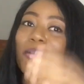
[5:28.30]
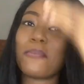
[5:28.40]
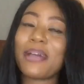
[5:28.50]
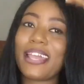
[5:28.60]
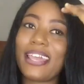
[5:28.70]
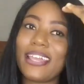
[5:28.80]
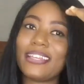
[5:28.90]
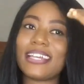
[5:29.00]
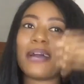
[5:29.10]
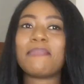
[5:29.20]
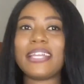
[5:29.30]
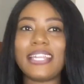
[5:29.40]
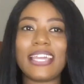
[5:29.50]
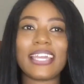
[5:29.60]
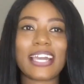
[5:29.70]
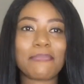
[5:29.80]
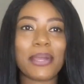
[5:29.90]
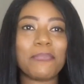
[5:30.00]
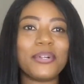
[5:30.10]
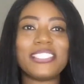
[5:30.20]
on my head and my neck and
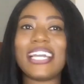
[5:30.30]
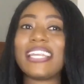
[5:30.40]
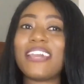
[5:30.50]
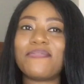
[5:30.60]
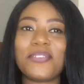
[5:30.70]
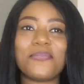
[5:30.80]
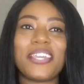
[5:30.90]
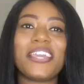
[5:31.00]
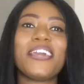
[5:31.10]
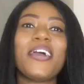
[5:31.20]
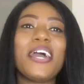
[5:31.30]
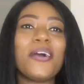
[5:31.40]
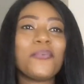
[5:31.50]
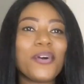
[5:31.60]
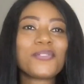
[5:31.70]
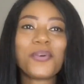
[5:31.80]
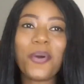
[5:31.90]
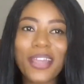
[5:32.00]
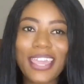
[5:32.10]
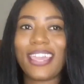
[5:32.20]
my body and everywhere was
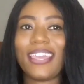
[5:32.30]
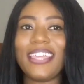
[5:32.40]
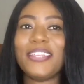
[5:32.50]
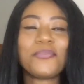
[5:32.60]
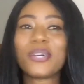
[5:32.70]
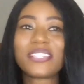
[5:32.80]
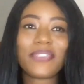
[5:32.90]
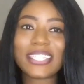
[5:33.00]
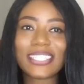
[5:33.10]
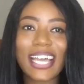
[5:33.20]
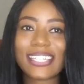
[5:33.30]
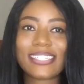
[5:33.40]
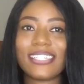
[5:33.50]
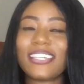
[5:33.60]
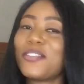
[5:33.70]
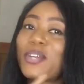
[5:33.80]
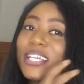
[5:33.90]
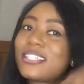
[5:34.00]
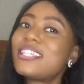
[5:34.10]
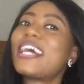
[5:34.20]
okay. It was fantastic. You
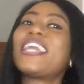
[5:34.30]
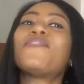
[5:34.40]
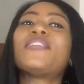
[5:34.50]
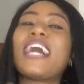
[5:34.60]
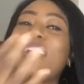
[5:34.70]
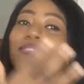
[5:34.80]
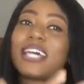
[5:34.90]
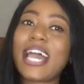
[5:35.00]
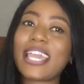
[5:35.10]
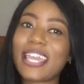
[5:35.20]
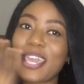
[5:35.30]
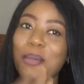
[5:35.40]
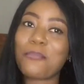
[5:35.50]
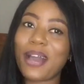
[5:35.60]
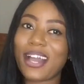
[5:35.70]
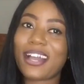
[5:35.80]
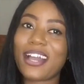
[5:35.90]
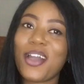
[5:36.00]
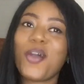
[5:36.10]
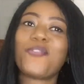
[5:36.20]
can see that even after I came back
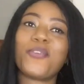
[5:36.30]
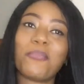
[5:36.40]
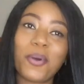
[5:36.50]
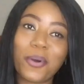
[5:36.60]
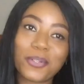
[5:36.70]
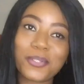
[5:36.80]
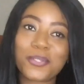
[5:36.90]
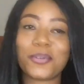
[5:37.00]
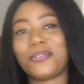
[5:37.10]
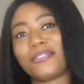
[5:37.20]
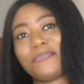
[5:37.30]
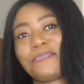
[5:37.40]
from hot sun,